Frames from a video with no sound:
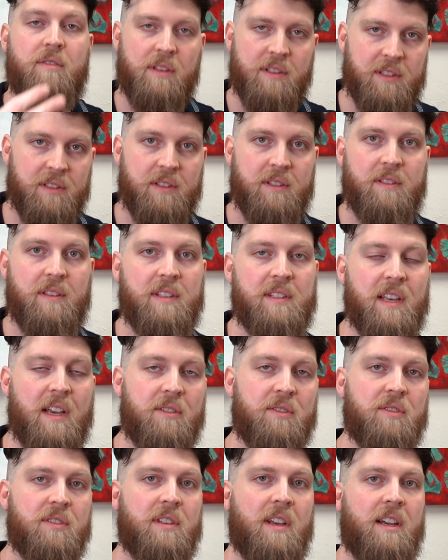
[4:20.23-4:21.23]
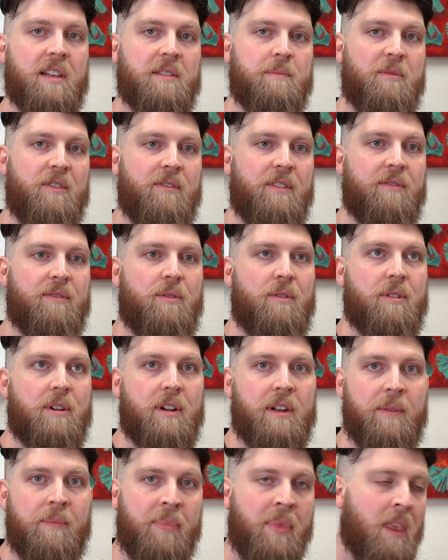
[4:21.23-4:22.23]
this exercise moving forward.